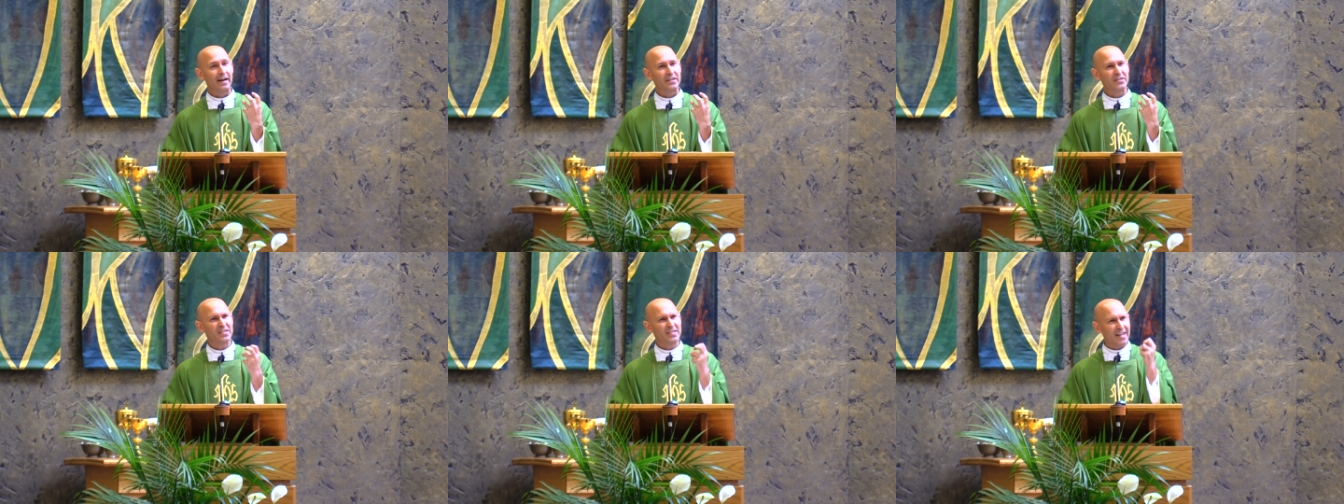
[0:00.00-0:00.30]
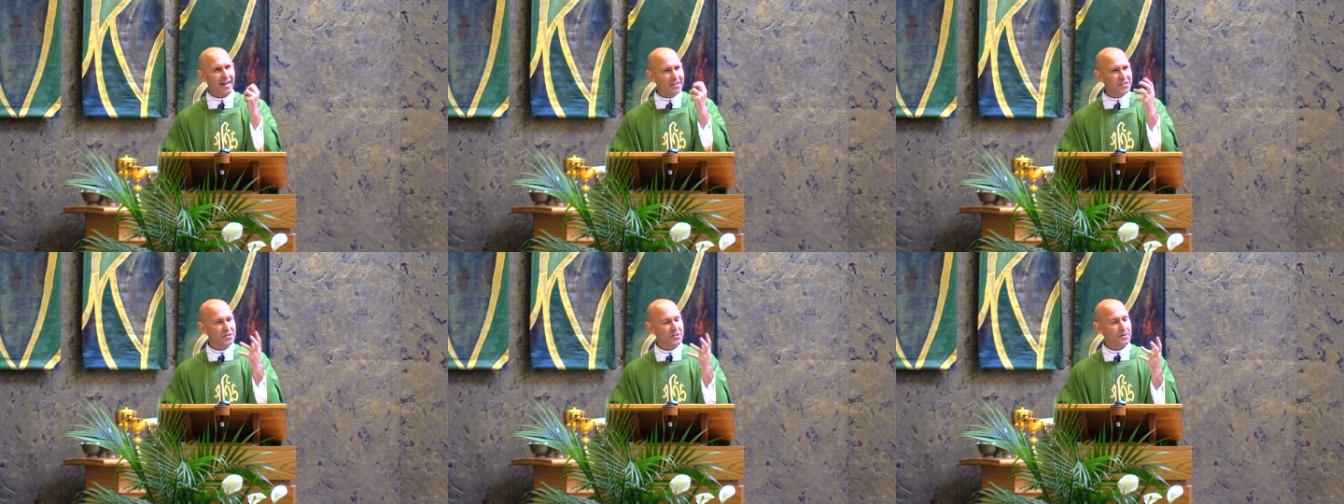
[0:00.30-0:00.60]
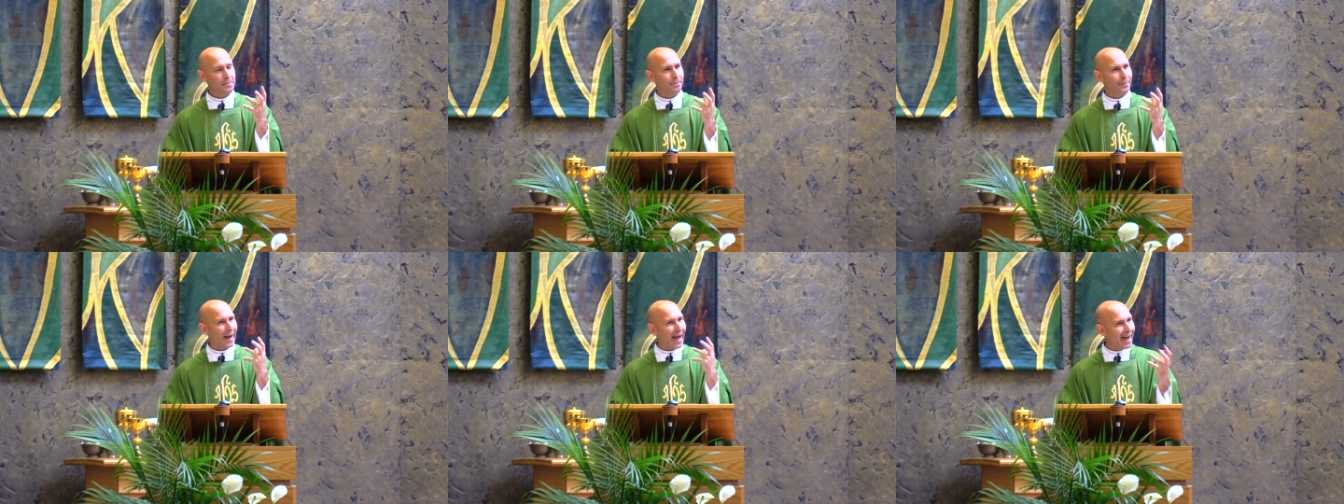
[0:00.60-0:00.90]

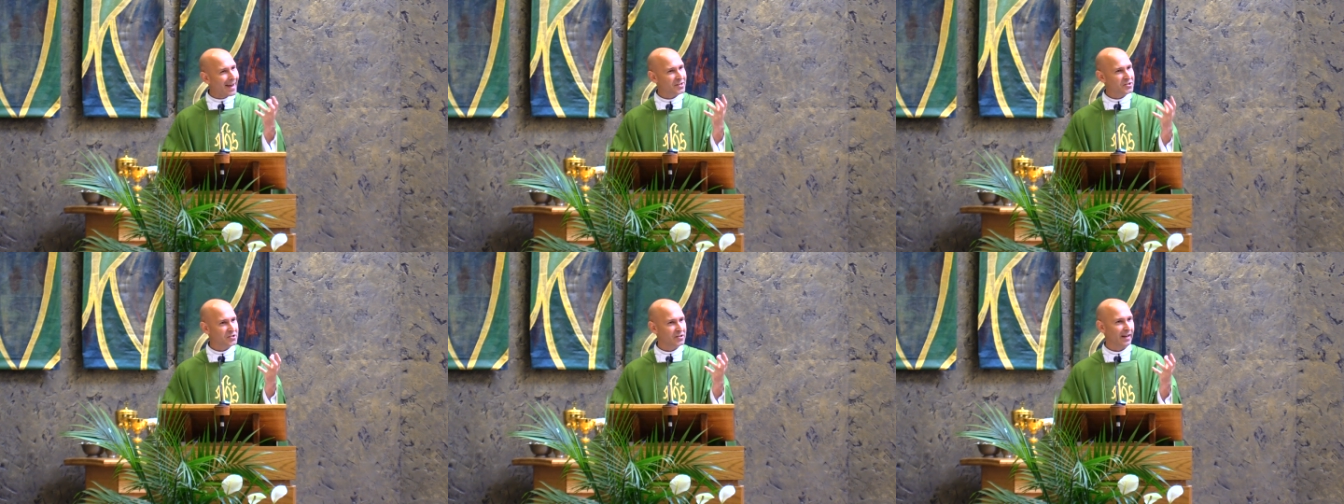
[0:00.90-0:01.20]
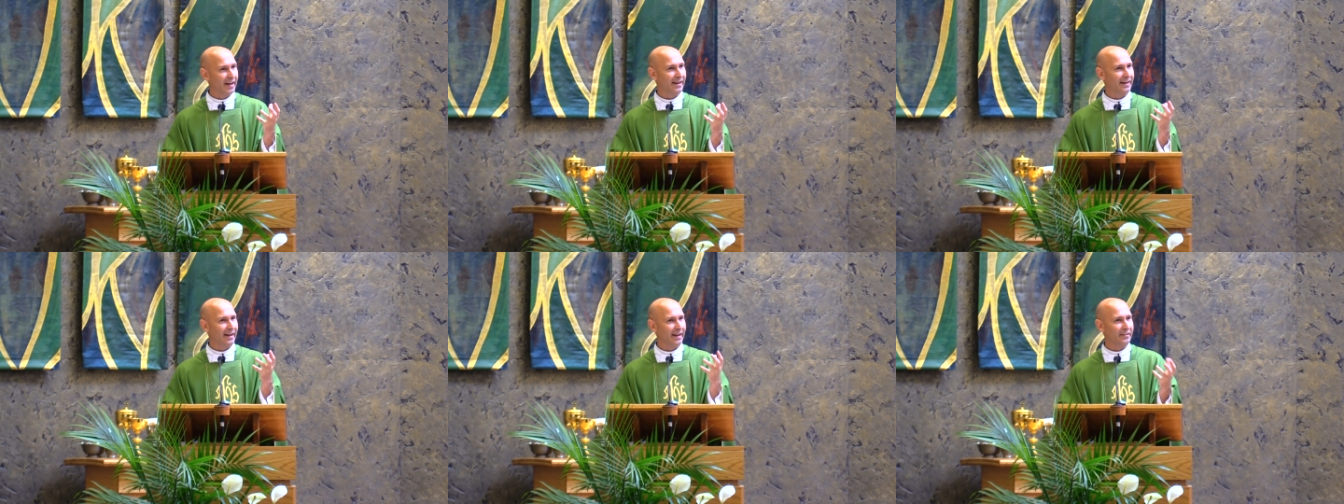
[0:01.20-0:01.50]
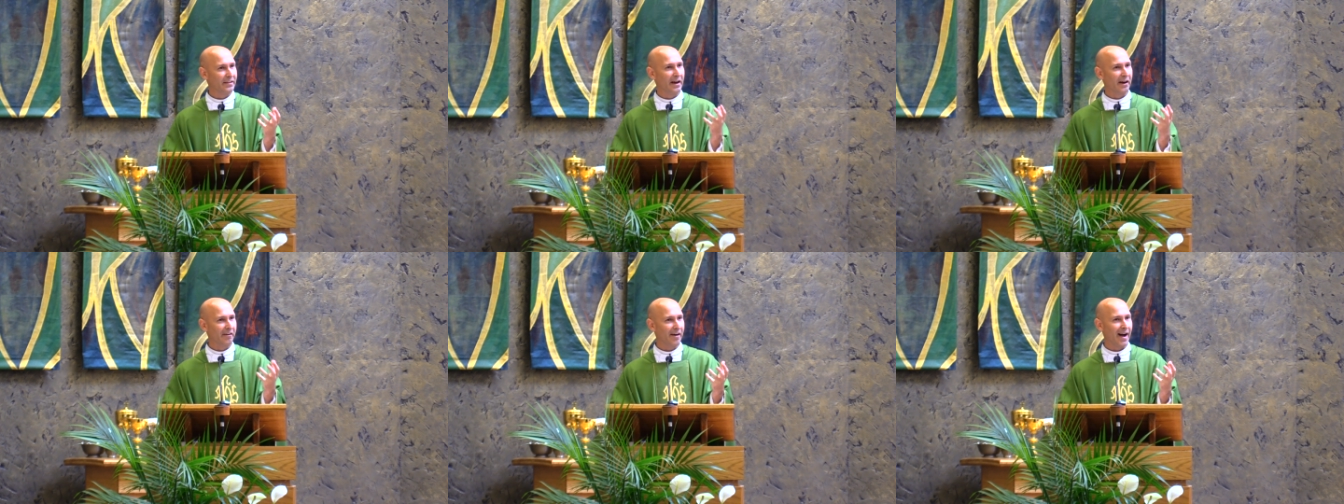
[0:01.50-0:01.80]
Such passion
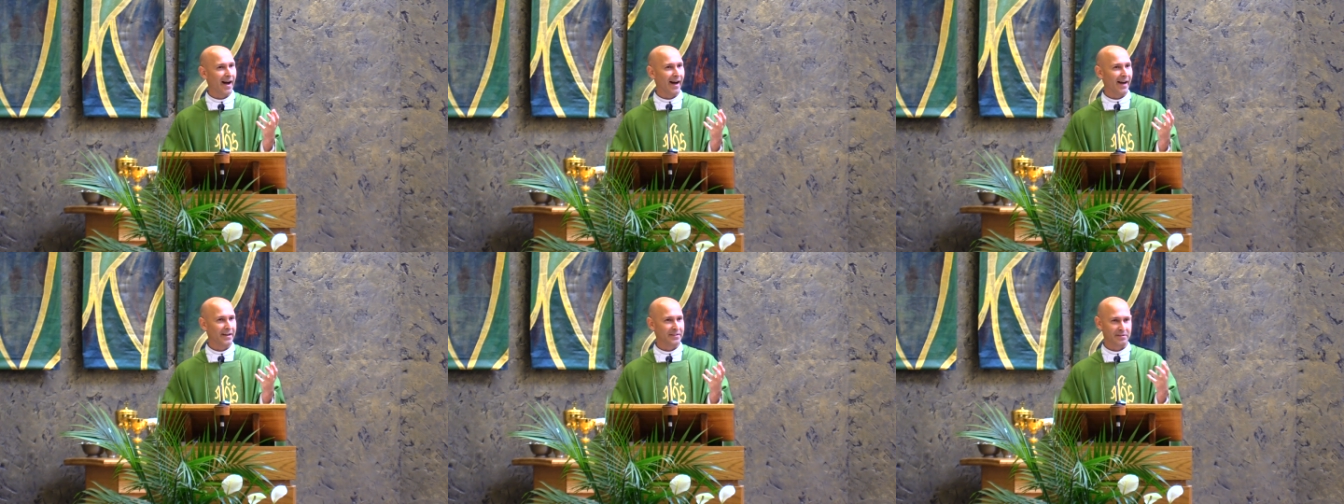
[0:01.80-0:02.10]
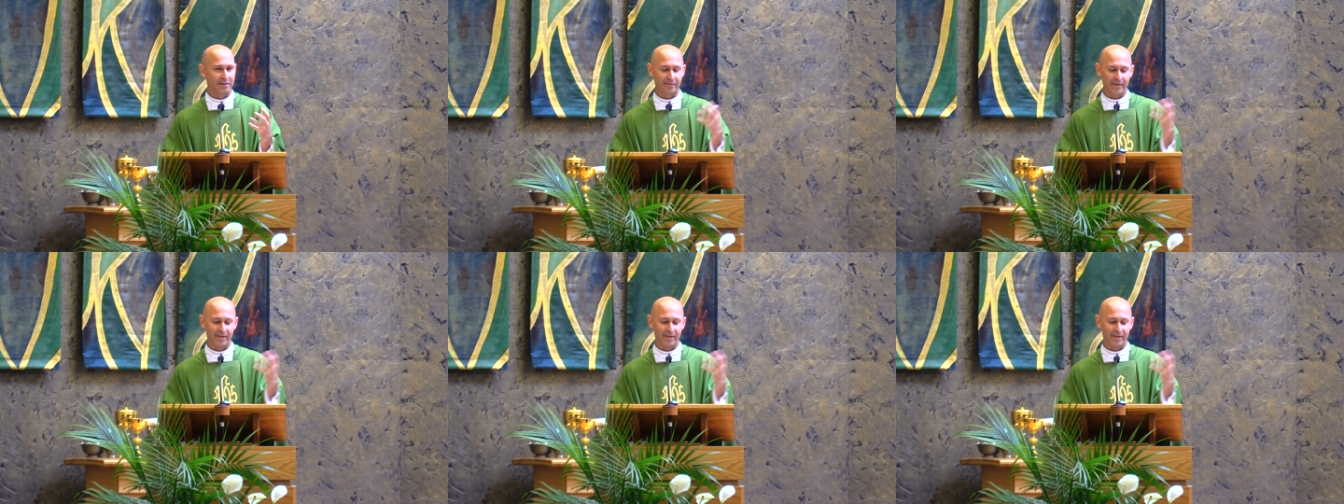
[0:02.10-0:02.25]
in their eyes.